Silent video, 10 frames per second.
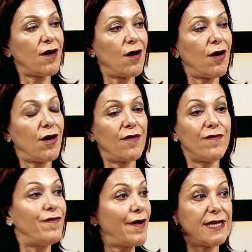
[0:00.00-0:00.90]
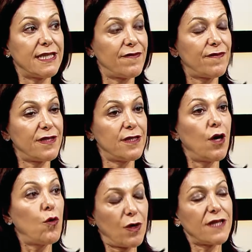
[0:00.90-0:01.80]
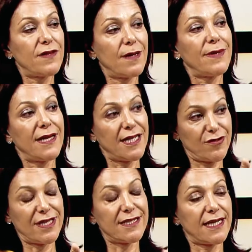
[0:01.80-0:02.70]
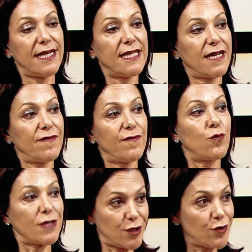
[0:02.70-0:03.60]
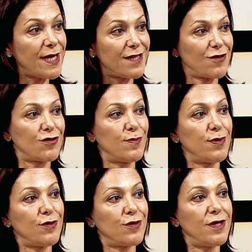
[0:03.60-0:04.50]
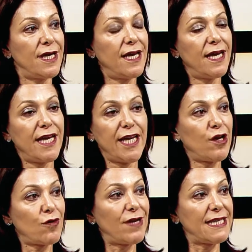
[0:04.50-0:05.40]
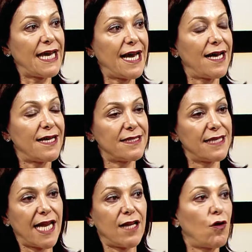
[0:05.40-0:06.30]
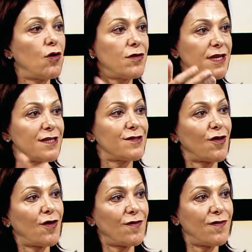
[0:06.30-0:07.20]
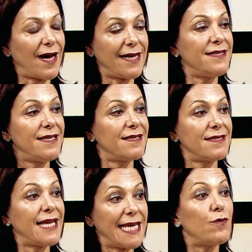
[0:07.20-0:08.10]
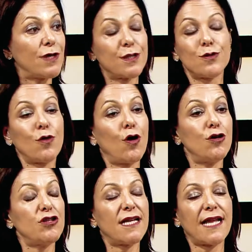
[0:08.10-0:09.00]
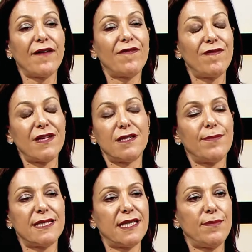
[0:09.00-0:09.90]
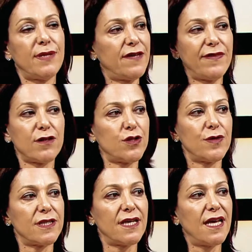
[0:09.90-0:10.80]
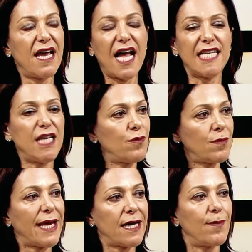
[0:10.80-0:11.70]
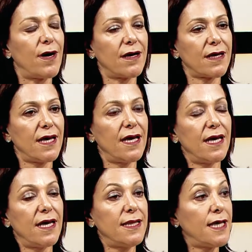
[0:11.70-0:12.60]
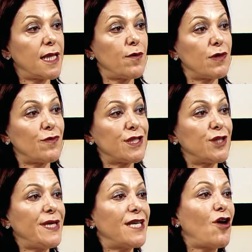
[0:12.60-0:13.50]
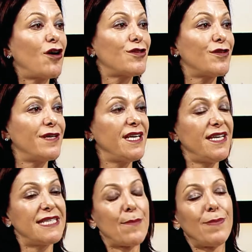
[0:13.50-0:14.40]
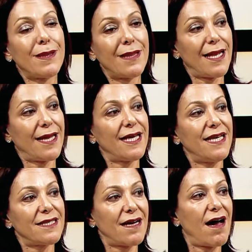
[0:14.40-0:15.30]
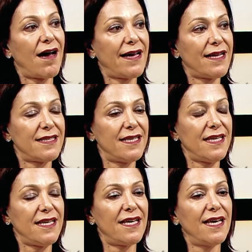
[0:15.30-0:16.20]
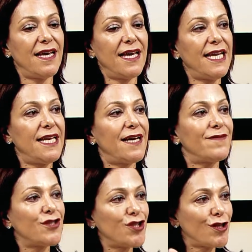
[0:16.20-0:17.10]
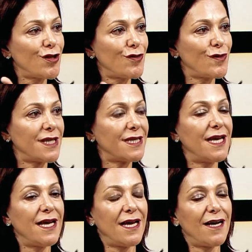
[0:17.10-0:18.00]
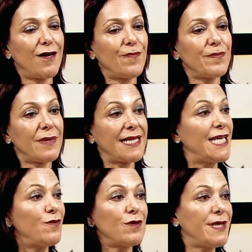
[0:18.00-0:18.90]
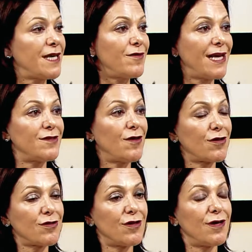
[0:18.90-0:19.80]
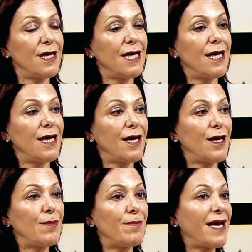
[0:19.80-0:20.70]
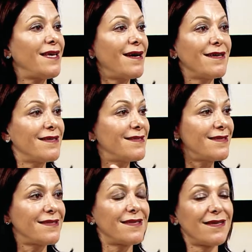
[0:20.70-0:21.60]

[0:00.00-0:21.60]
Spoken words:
are very different. One of them, interestingly enough, wants to be an entrepreneur. He already has a long list of ideas that he wants to launch, and I fundamentally believe he'll do it, and he will make a mark. The other one wants to be a doctor. He's empathetic, he's kind, he loves children, and he will be a great doctor. My youngest,